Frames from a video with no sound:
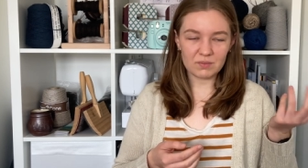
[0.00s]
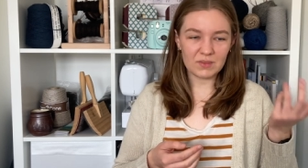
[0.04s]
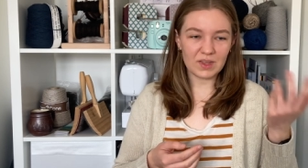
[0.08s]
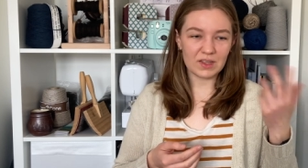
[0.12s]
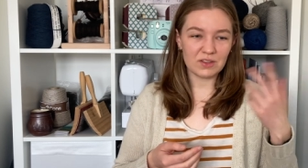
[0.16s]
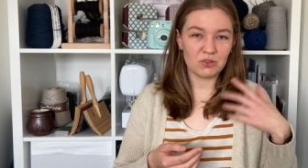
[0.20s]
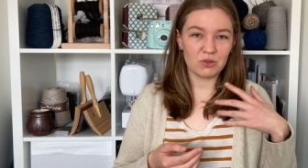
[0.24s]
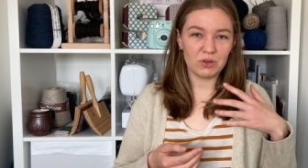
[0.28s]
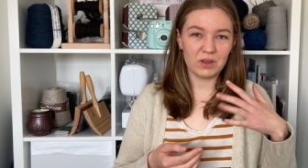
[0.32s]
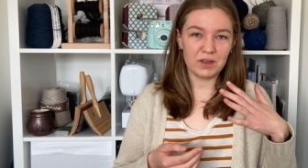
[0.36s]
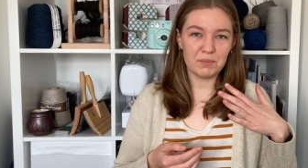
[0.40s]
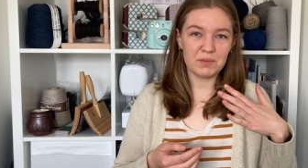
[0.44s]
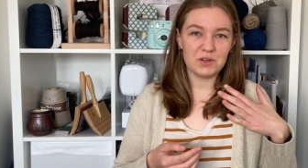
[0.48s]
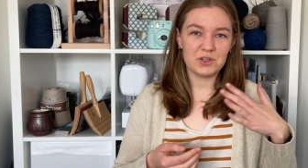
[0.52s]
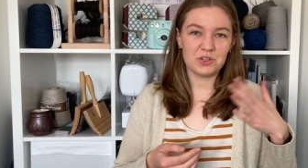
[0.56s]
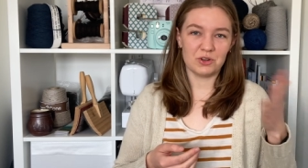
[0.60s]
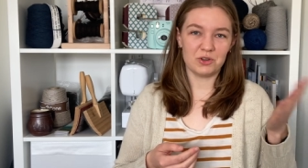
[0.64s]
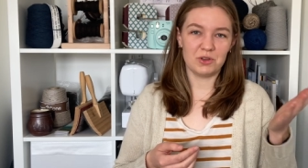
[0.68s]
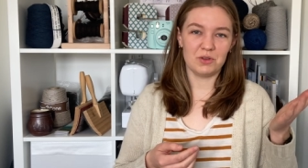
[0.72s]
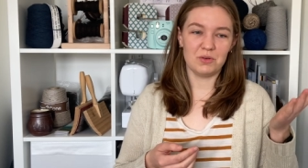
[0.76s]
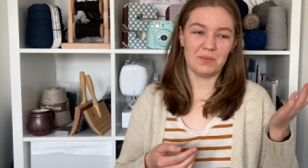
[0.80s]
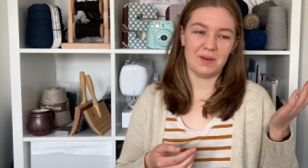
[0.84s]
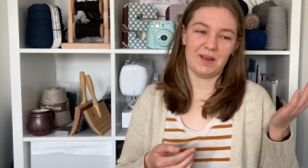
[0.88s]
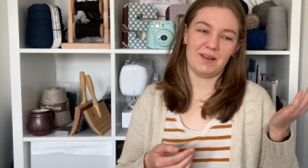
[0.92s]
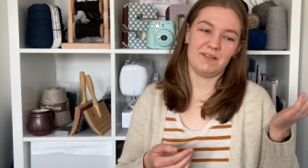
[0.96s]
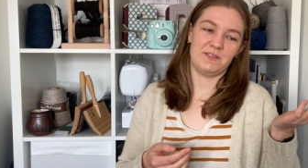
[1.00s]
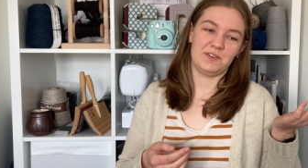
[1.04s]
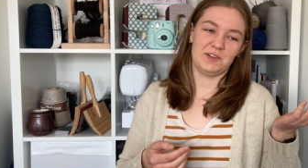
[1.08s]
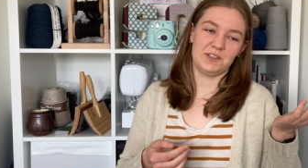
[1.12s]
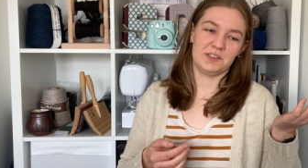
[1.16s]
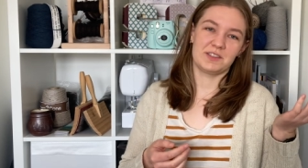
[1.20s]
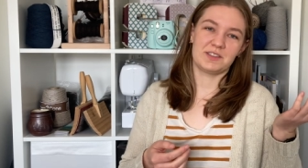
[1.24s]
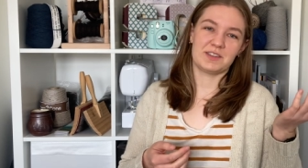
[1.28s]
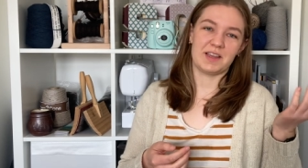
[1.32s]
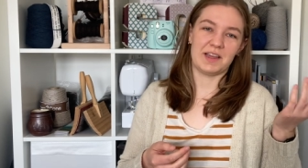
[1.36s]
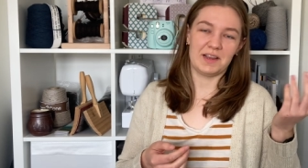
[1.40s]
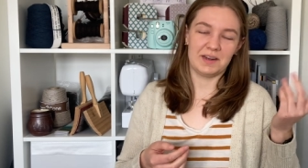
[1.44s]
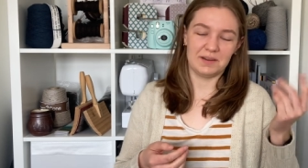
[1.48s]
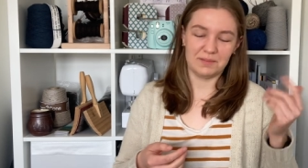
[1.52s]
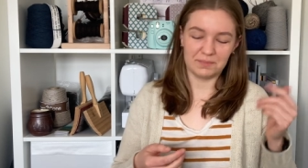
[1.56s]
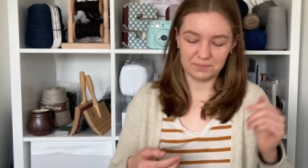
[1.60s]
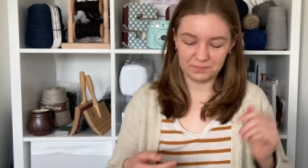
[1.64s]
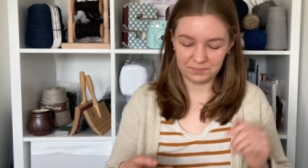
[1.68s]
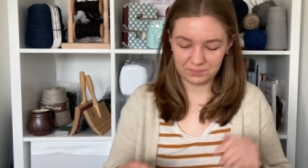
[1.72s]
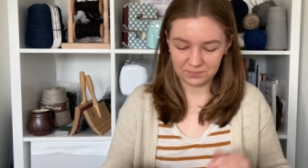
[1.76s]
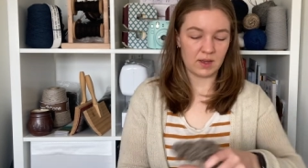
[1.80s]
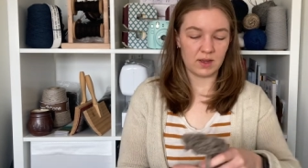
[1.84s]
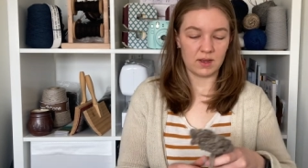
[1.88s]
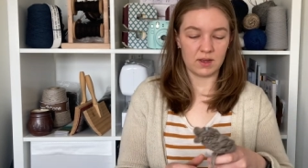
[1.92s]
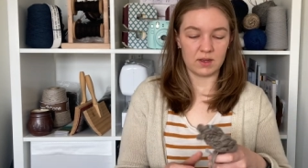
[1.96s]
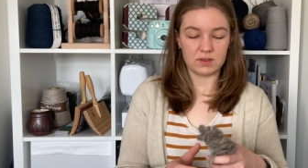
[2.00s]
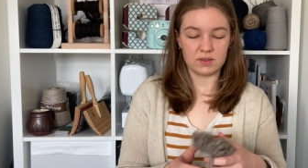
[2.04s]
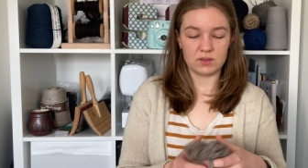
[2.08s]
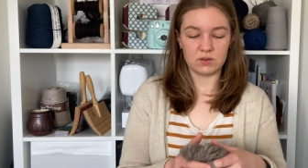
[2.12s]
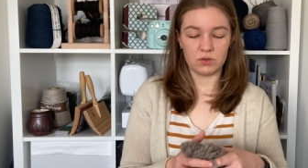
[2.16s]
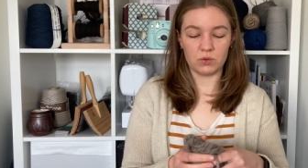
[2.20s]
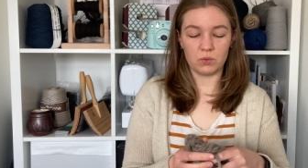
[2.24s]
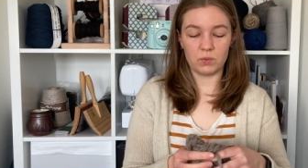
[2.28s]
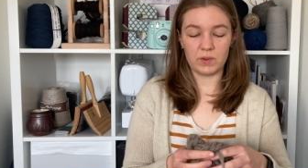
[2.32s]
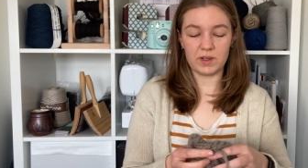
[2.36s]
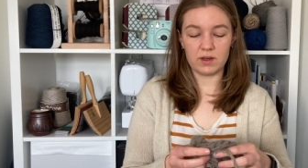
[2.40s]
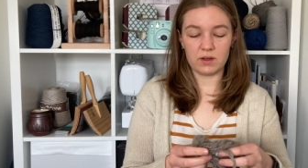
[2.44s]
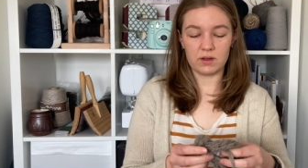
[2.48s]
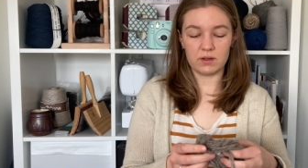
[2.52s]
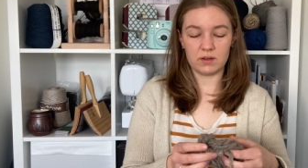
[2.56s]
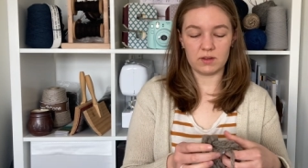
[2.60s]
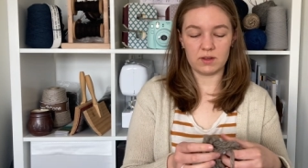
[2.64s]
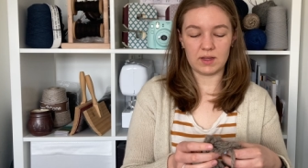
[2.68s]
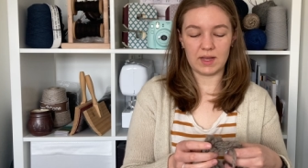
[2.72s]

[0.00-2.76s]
So let me show you my first skein. So the wheel,